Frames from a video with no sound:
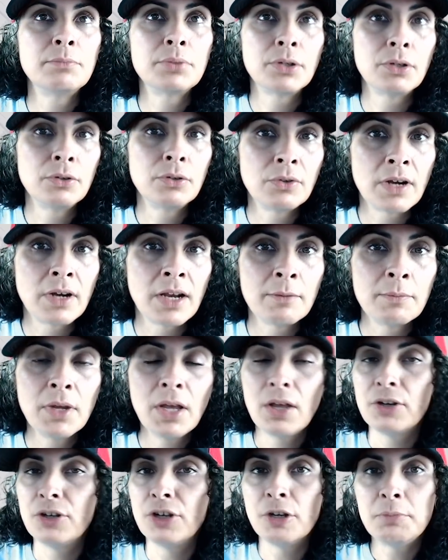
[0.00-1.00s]
program.
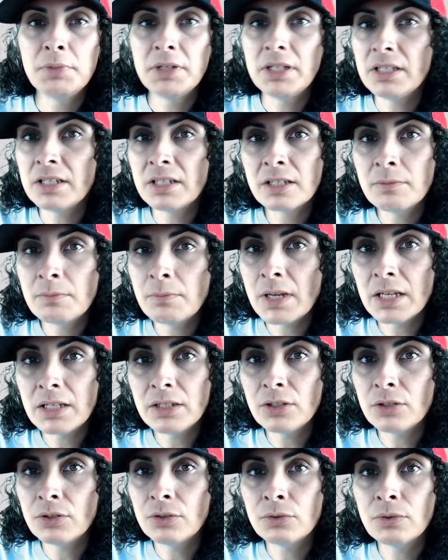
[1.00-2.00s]
Nobody can
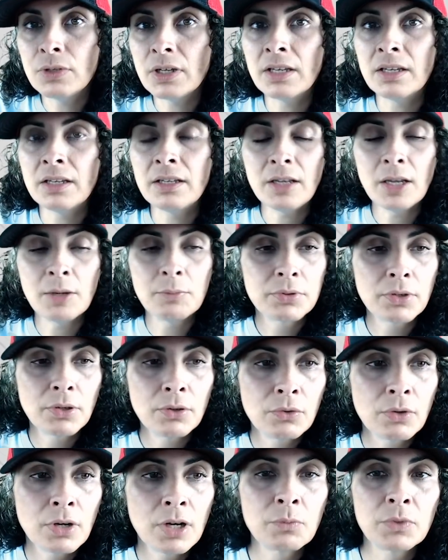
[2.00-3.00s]
make you a
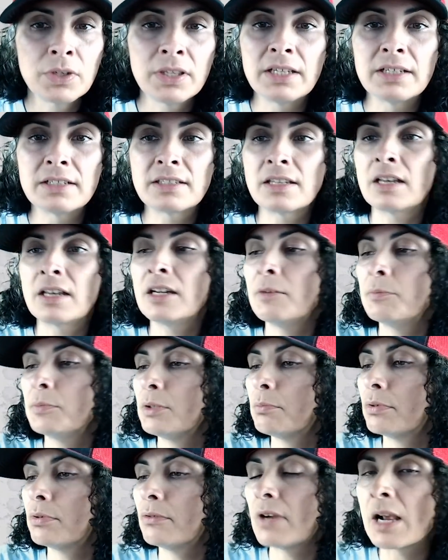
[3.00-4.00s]
program where they set up
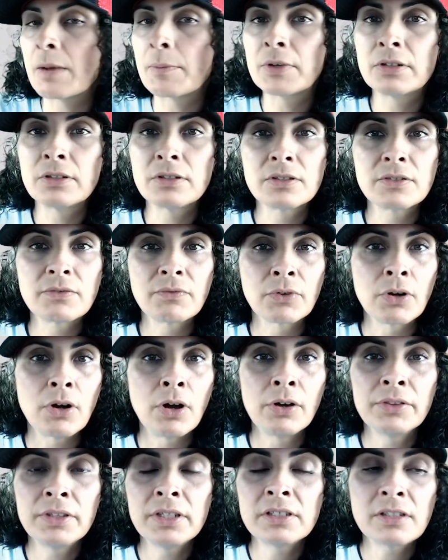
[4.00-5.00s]
the parameters for
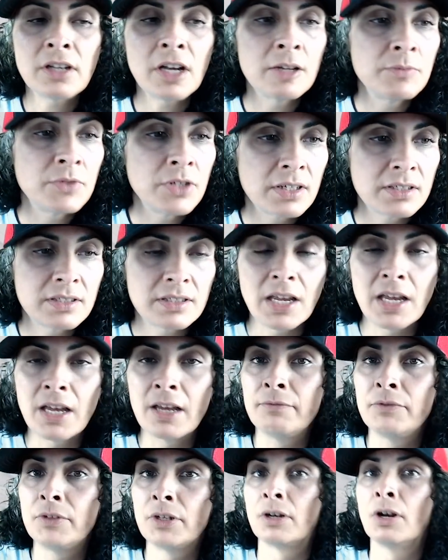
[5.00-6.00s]
all these objects to
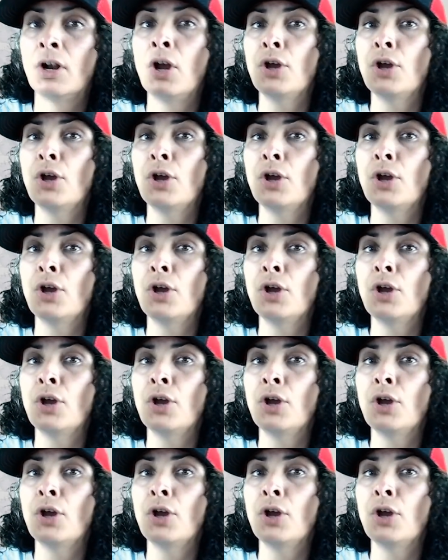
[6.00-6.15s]
have their